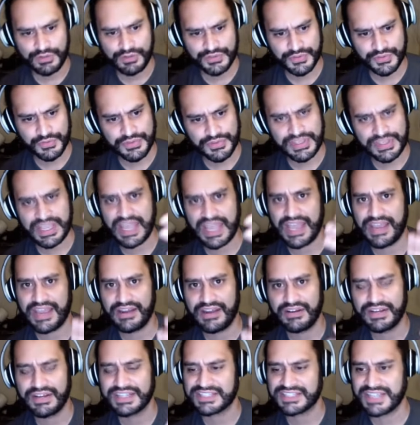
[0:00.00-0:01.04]
through the
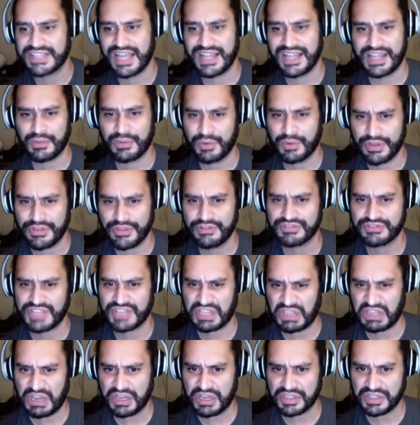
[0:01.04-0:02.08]
air. It's not like one of those
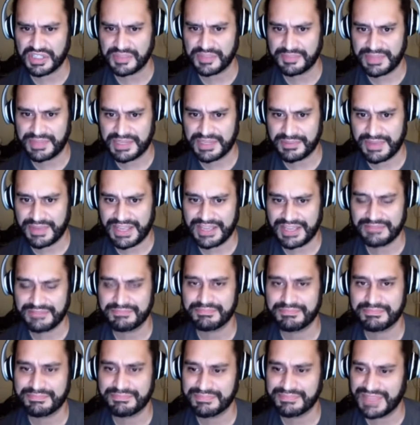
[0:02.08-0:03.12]
like ugly big man
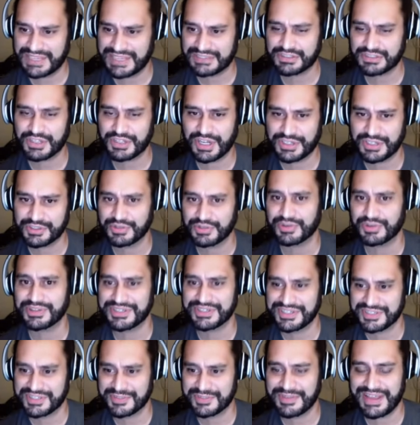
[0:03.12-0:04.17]
like Shawn Jordan
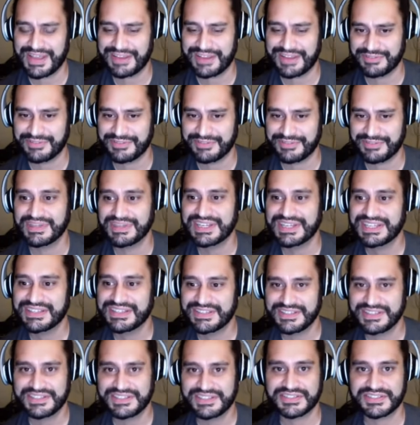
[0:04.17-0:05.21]
does a backflip.
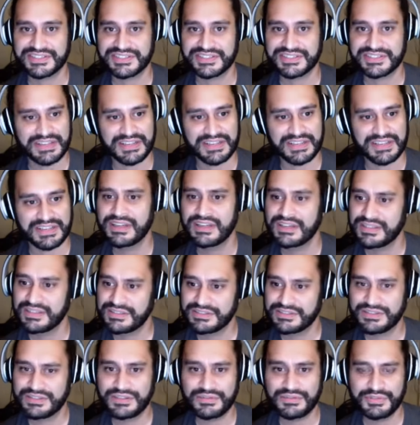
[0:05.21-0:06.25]
This is like,
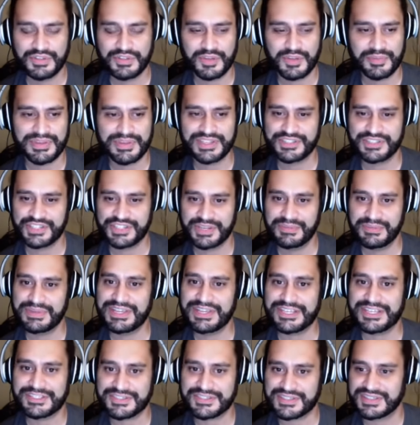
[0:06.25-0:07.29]
dude, you could be a
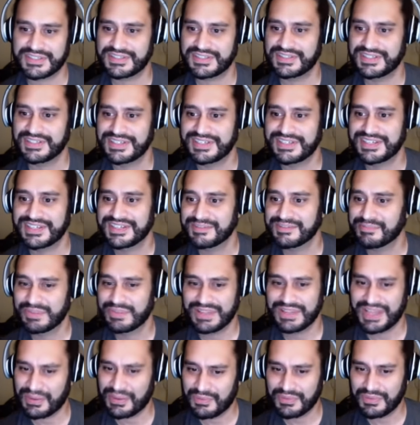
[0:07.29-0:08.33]
gymnast, but
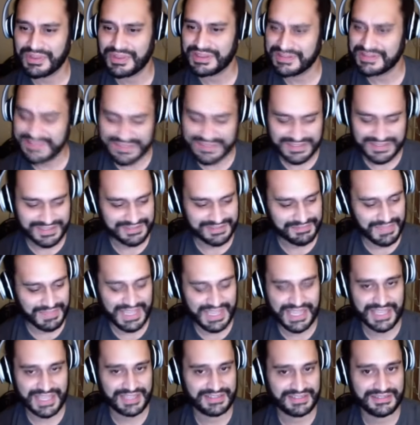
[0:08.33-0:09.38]
like like
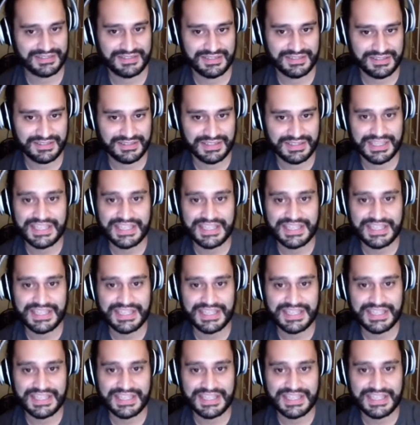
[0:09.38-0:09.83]
man, yeah. he